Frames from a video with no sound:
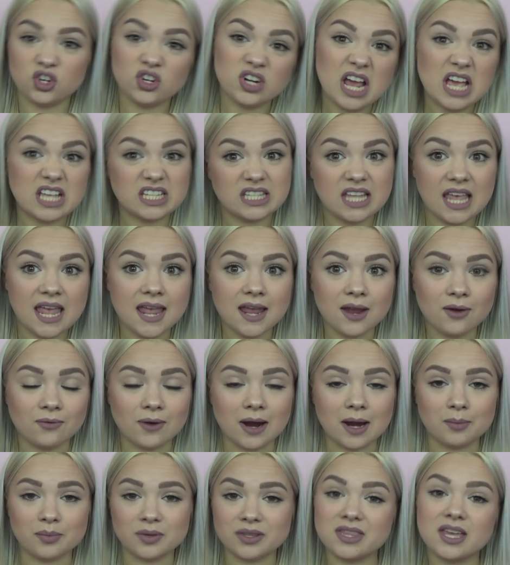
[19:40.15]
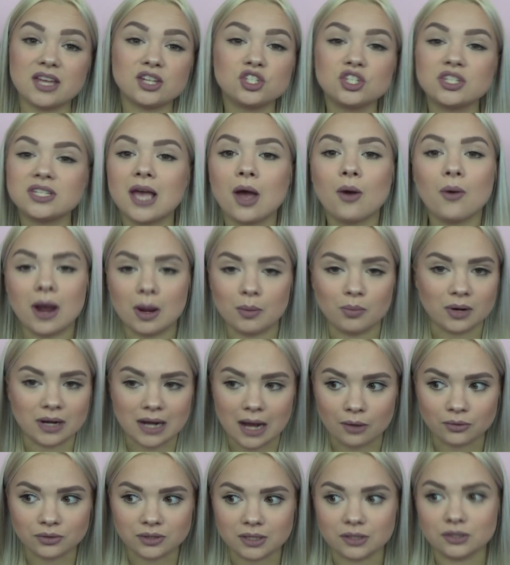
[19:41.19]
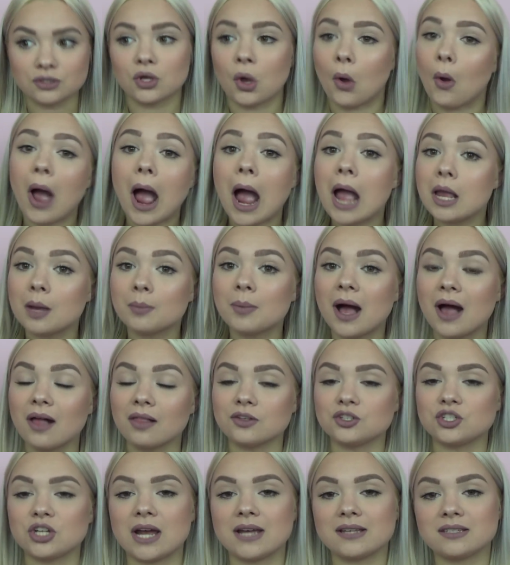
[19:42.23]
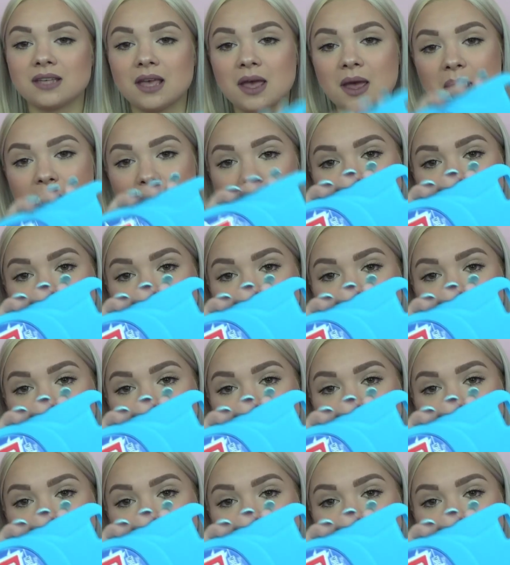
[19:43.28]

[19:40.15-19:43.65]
you're not saying it right, but that's just how I pronounce it, so I apologize.